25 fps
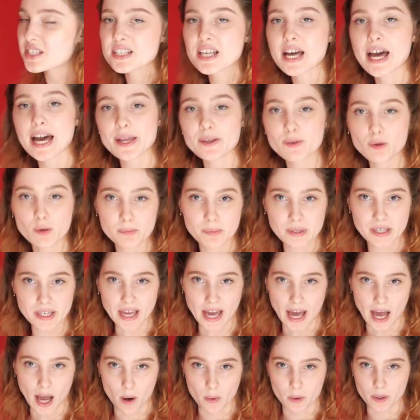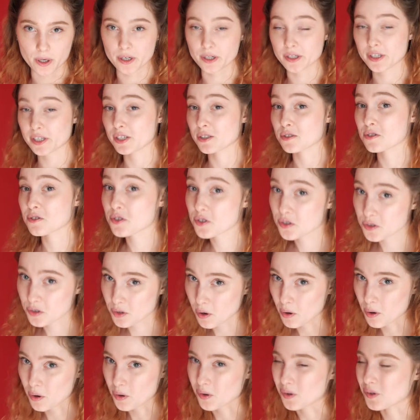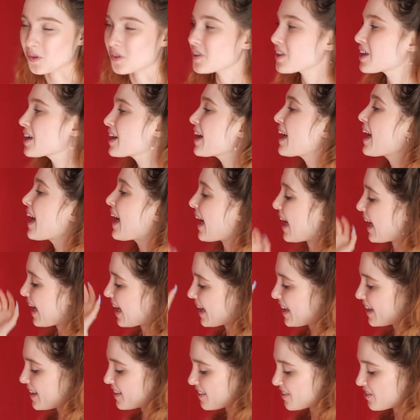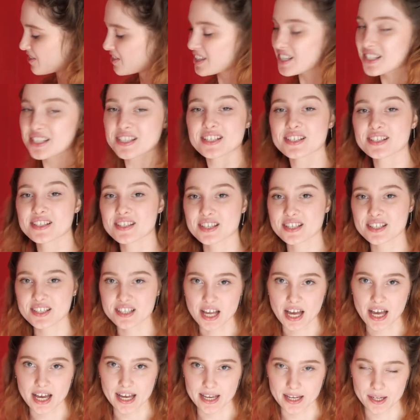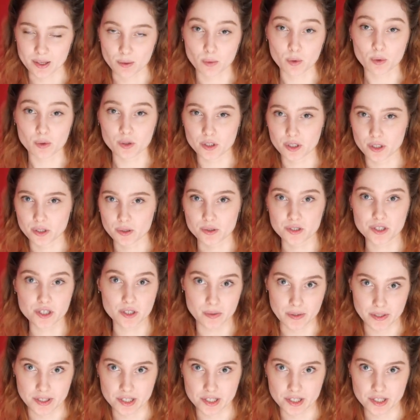side will be our control and this is the side we'll use to